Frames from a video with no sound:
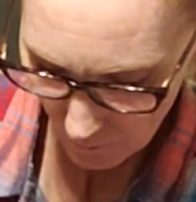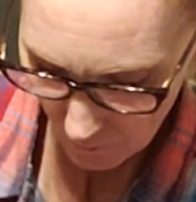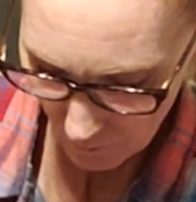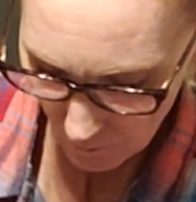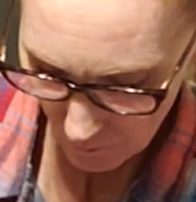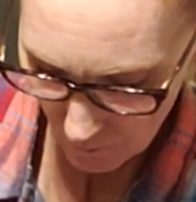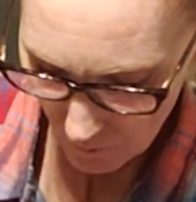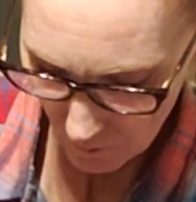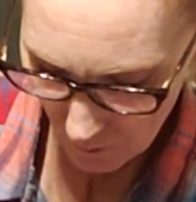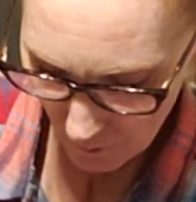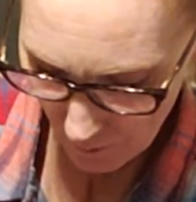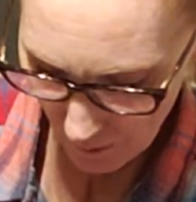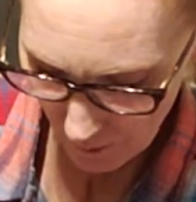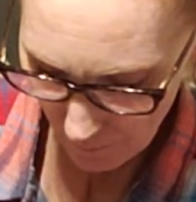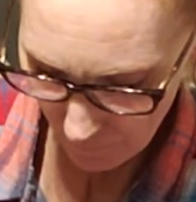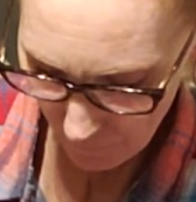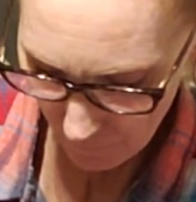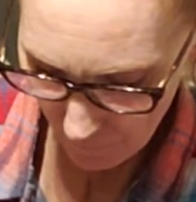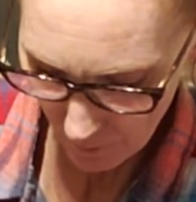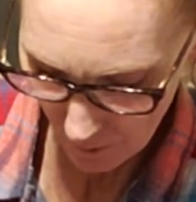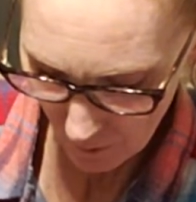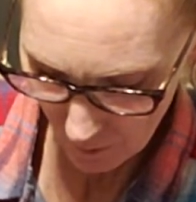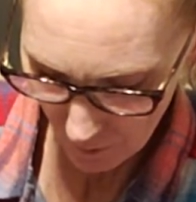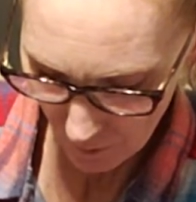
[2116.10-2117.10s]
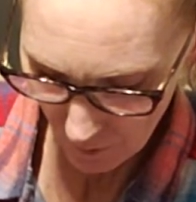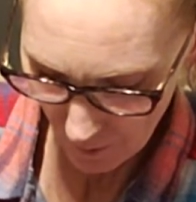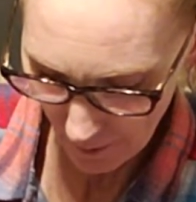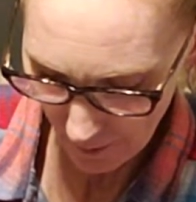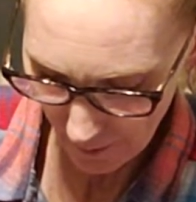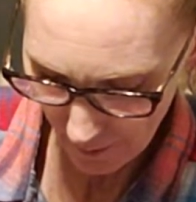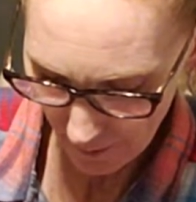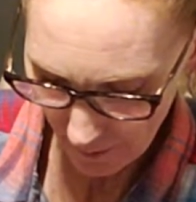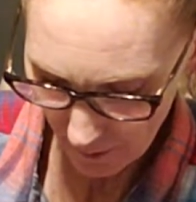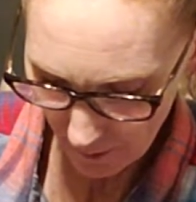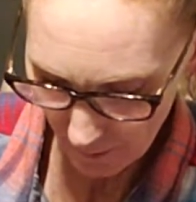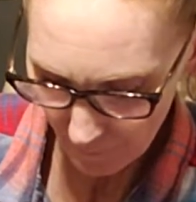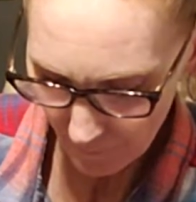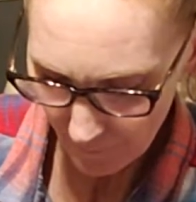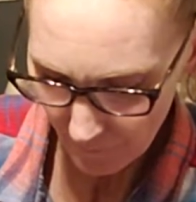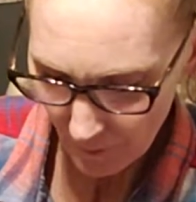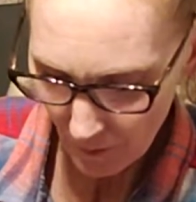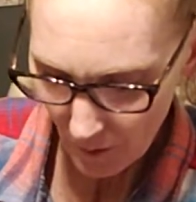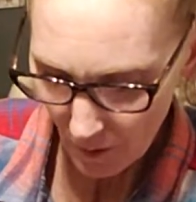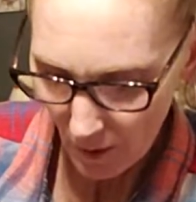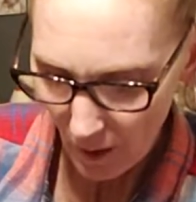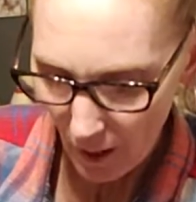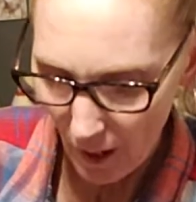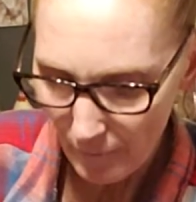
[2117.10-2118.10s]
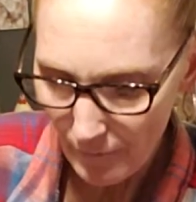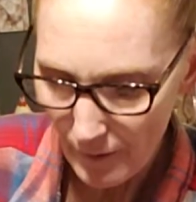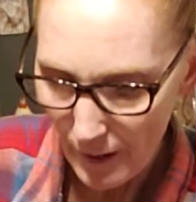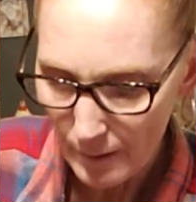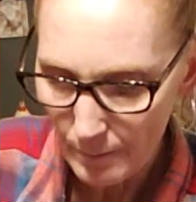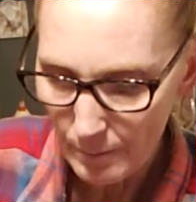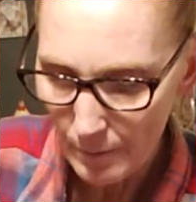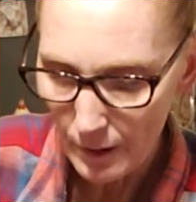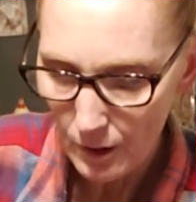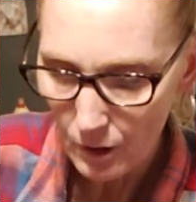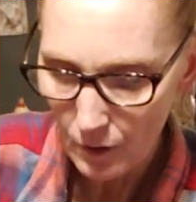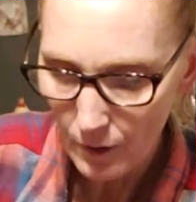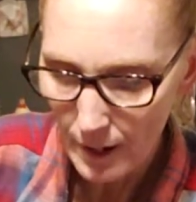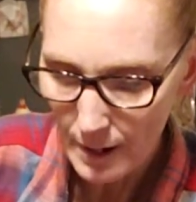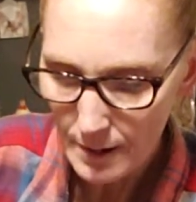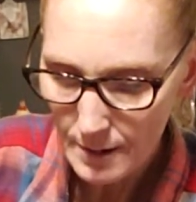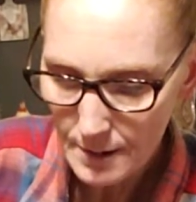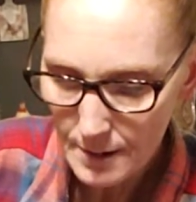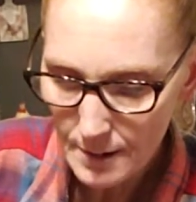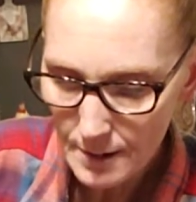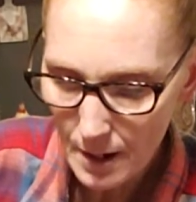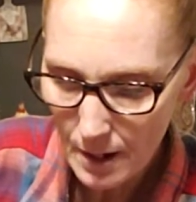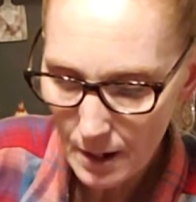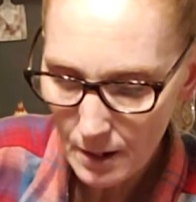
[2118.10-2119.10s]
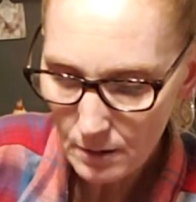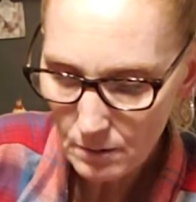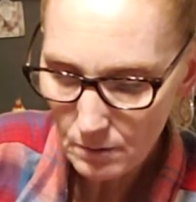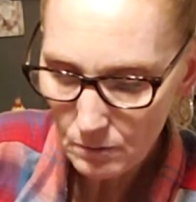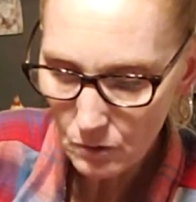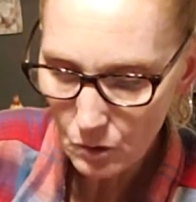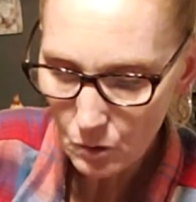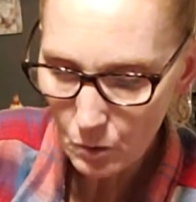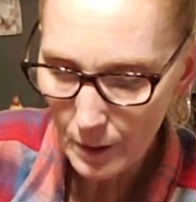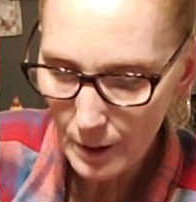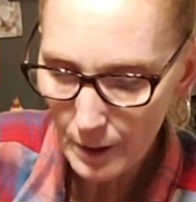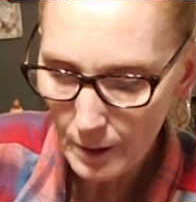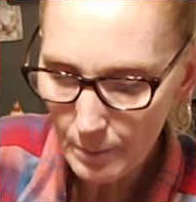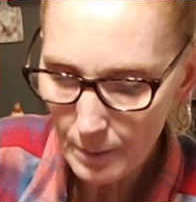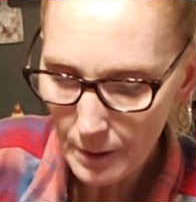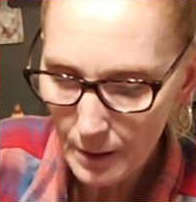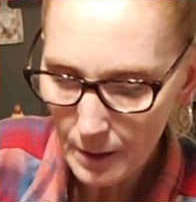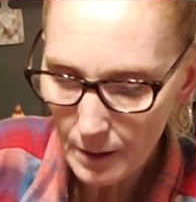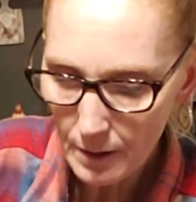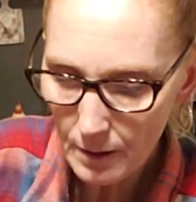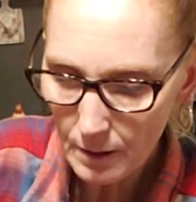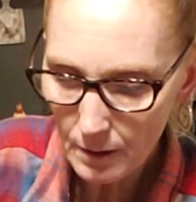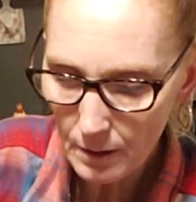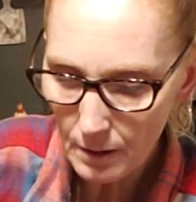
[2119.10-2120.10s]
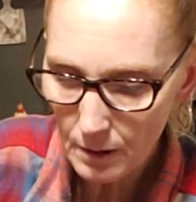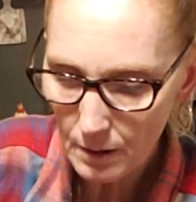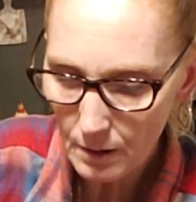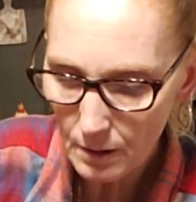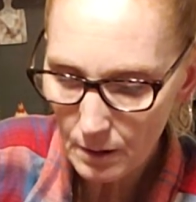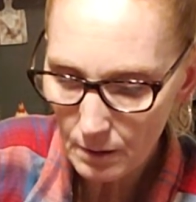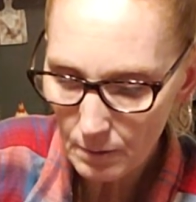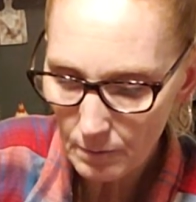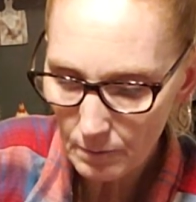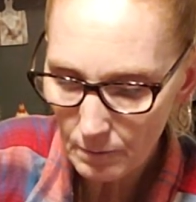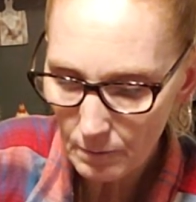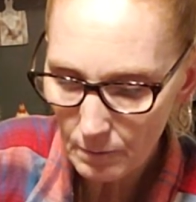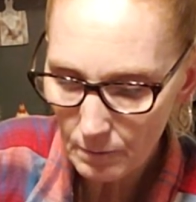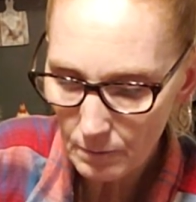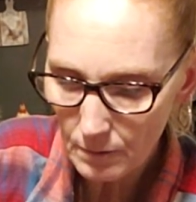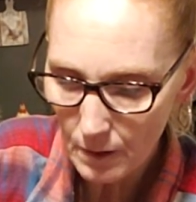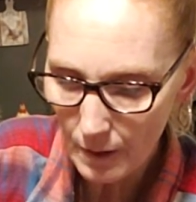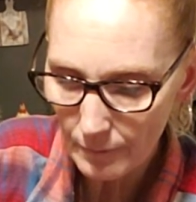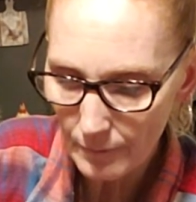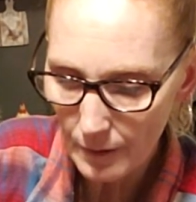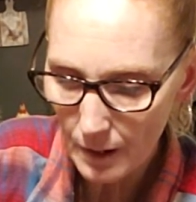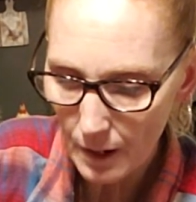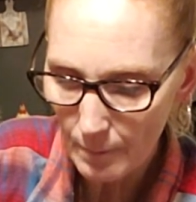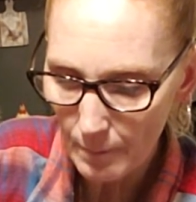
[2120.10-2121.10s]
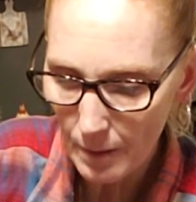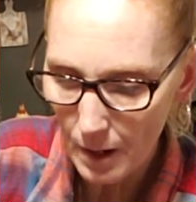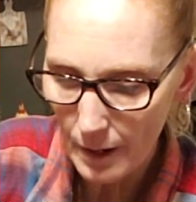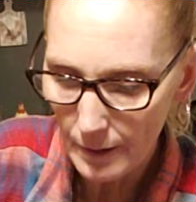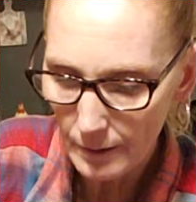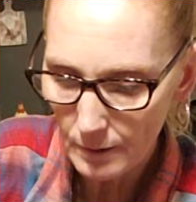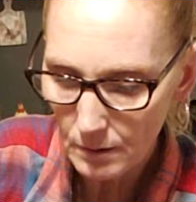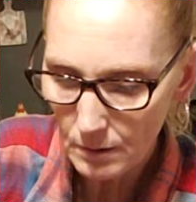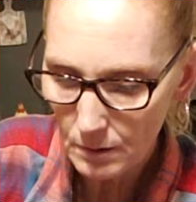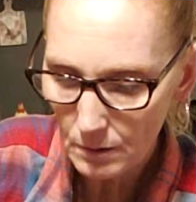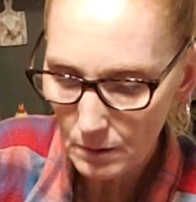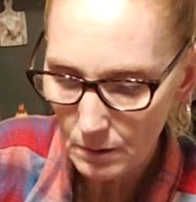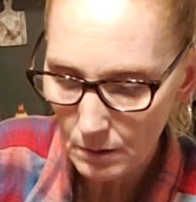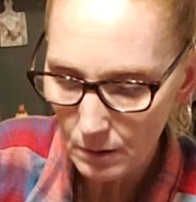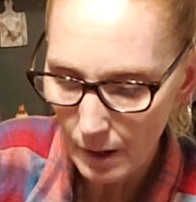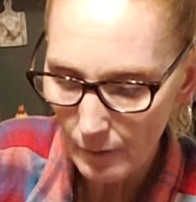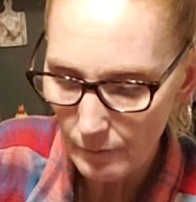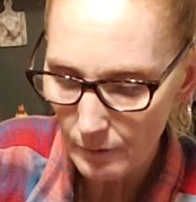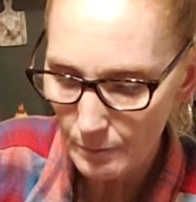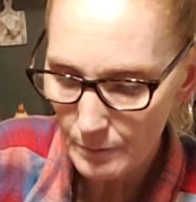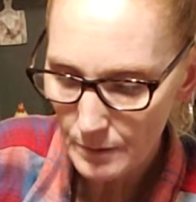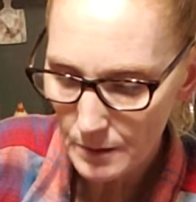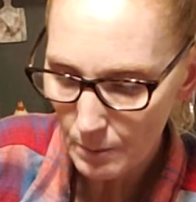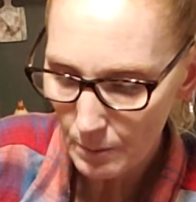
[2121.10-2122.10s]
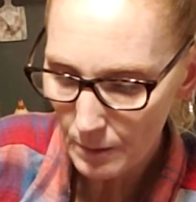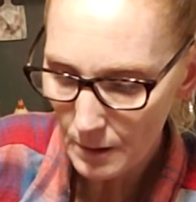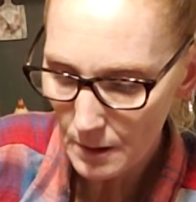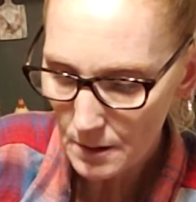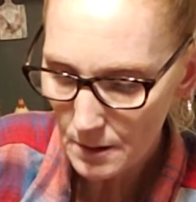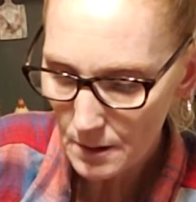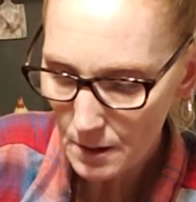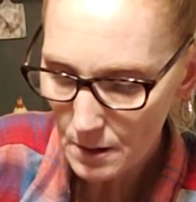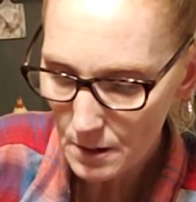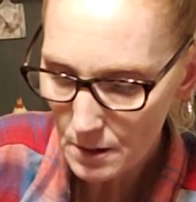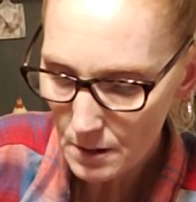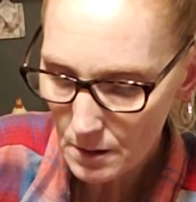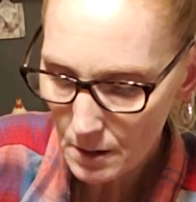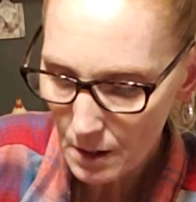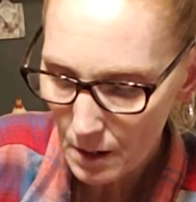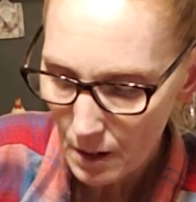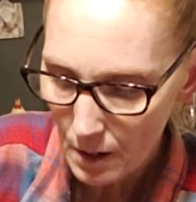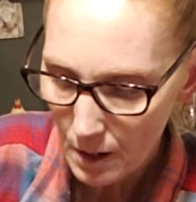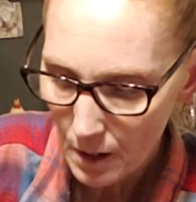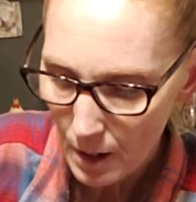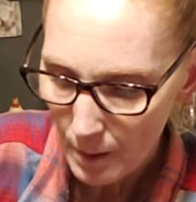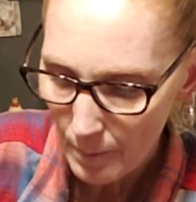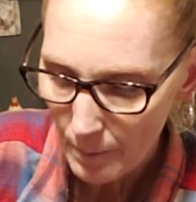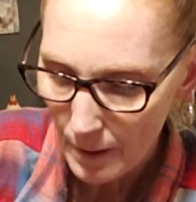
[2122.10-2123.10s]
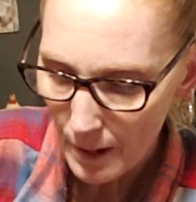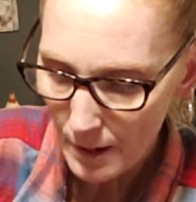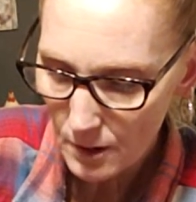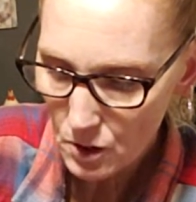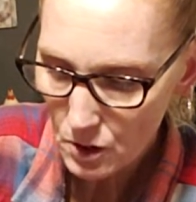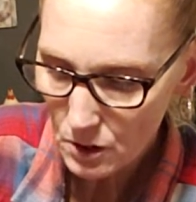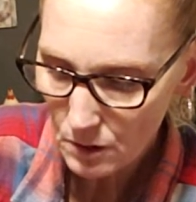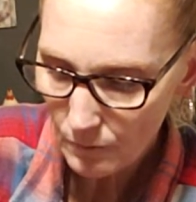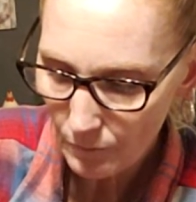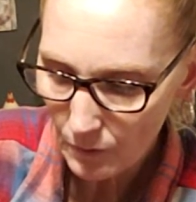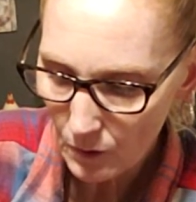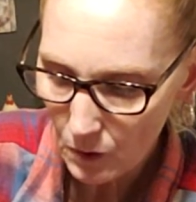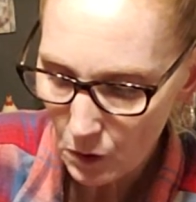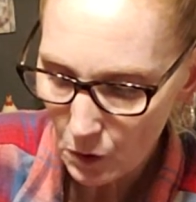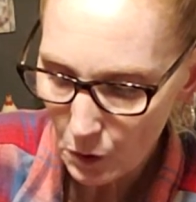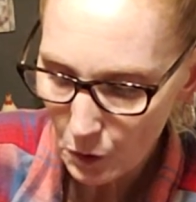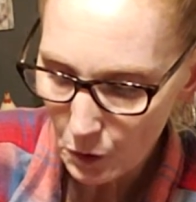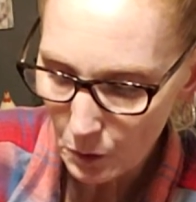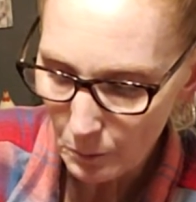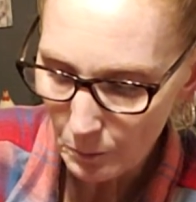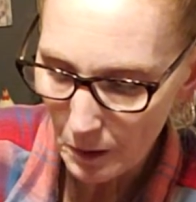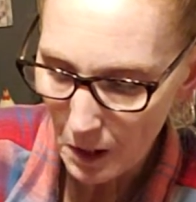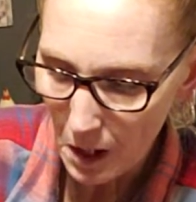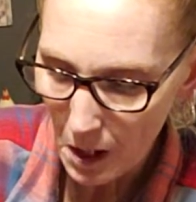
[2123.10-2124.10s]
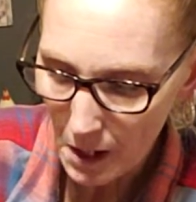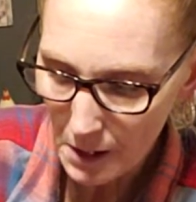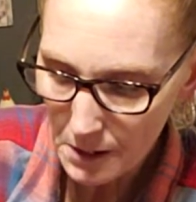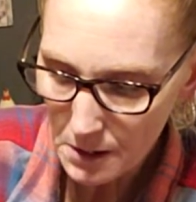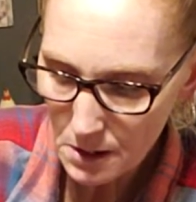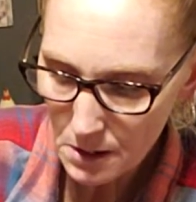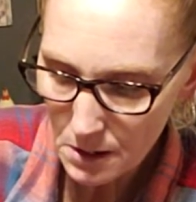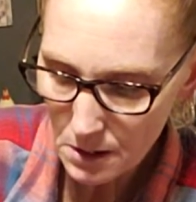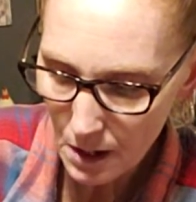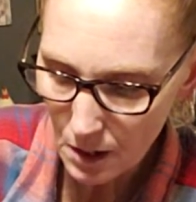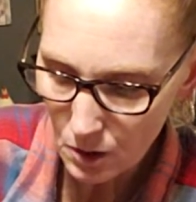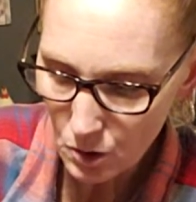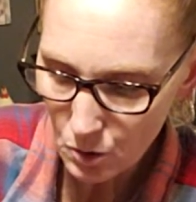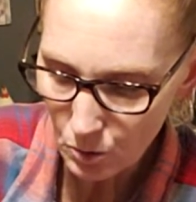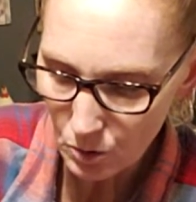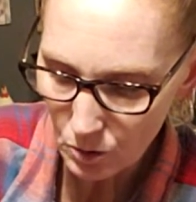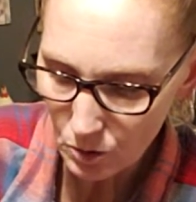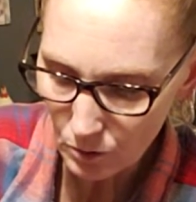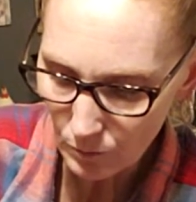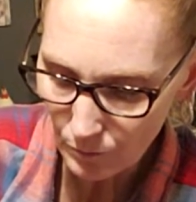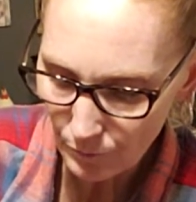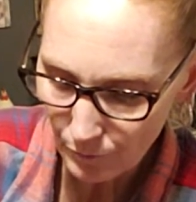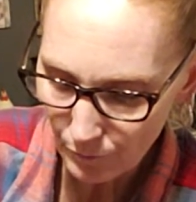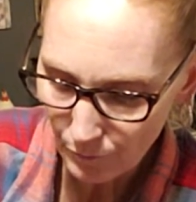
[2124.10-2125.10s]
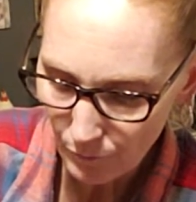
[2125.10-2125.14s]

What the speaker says: So I feel like I've had my grandson quite a bit. Not that I mind, love him to pieces, but I just feel a little behind schedule.